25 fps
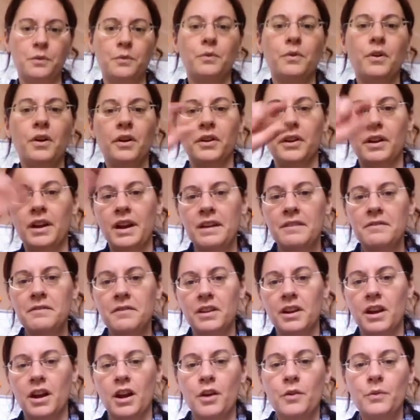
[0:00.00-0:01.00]
on our
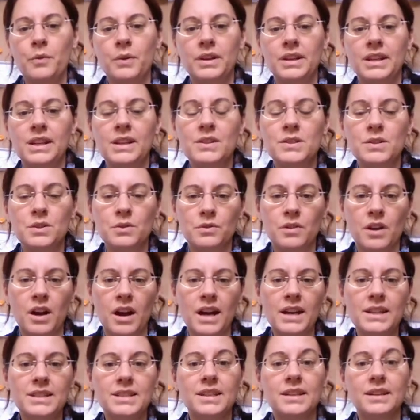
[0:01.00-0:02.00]
envelope, we need to
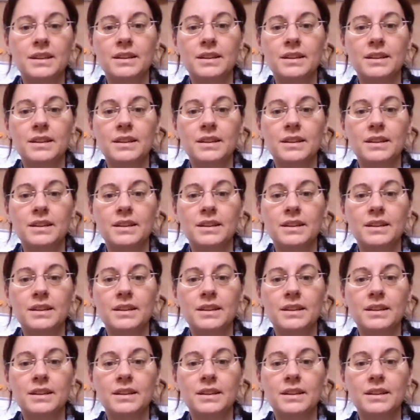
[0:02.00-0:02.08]
write